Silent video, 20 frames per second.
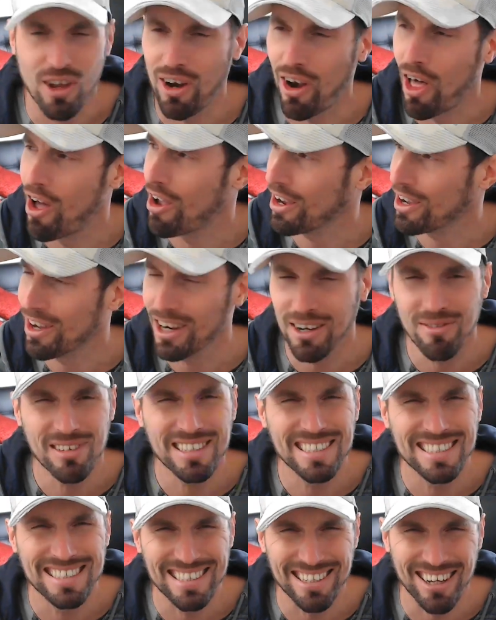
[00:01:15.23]

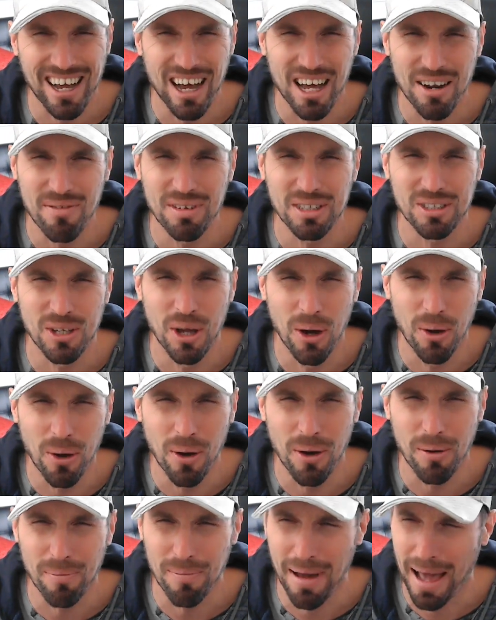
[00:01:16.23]
can't even
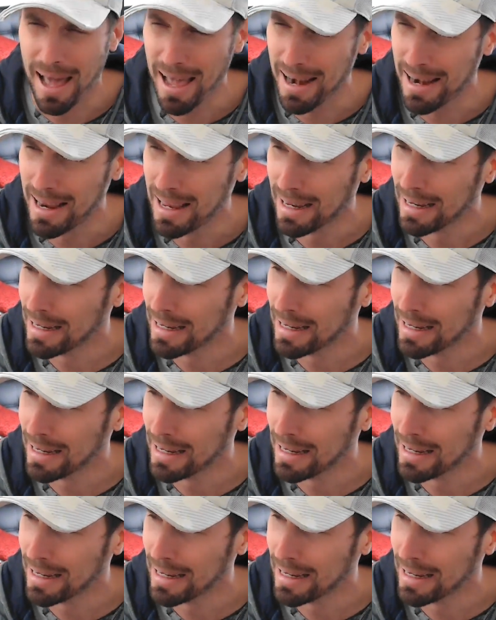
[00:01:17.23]
talk, man.